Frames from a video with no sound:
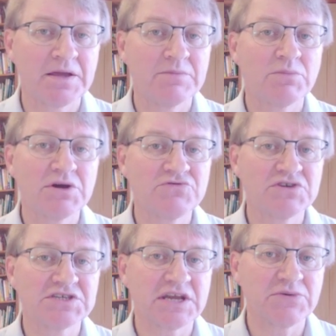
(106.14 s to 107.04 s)
My
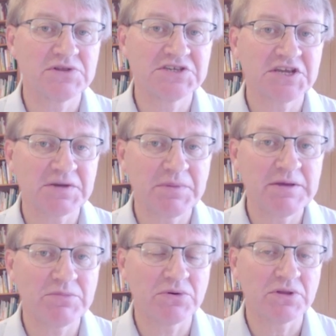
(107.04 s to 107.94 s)
interests are with sick
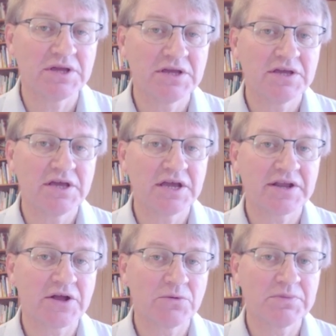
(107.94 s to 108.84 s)
people
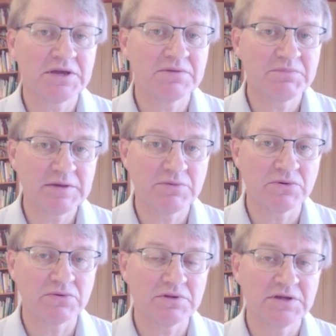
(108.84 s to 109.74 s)
and helping
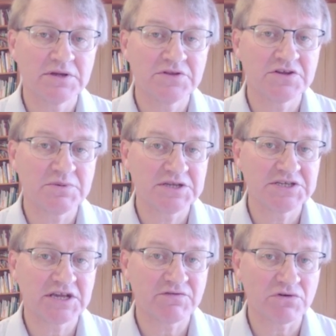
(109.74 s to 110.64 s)
people that have been
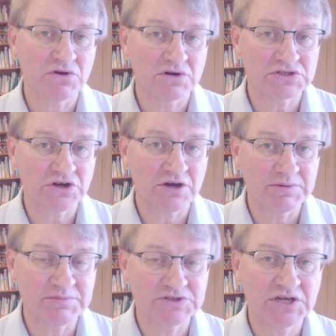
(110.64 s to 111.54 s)
sick for a long time,
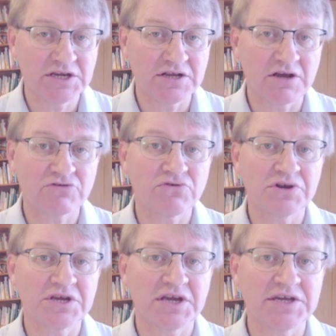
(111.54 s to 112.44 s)
in particular
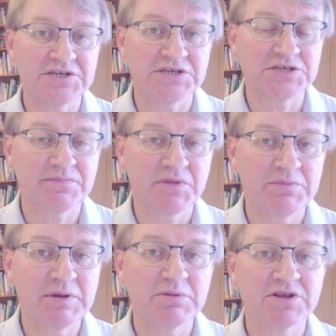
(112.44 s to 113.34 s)
chronic cases,
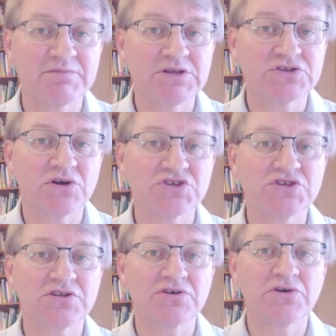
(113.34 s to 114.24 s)
people that have been tossed
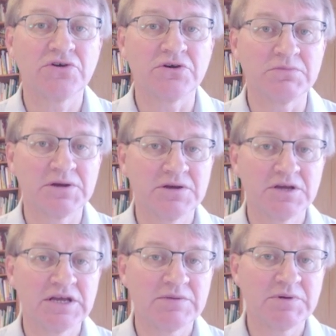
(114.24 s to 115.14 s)
to the curb,
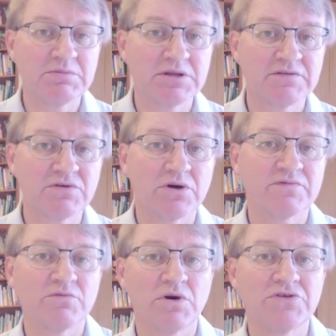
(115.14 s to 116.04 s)
people that have gone
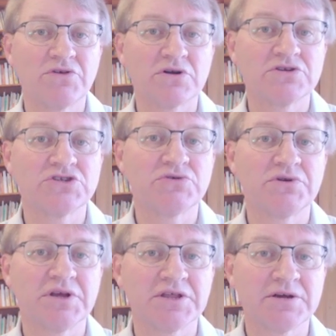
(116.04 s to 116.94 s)
from one doctor to
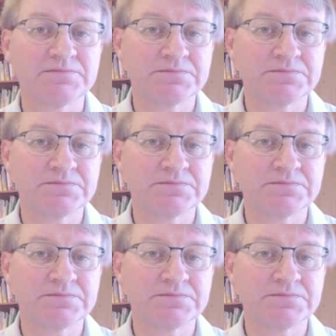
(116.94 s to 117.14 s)
another.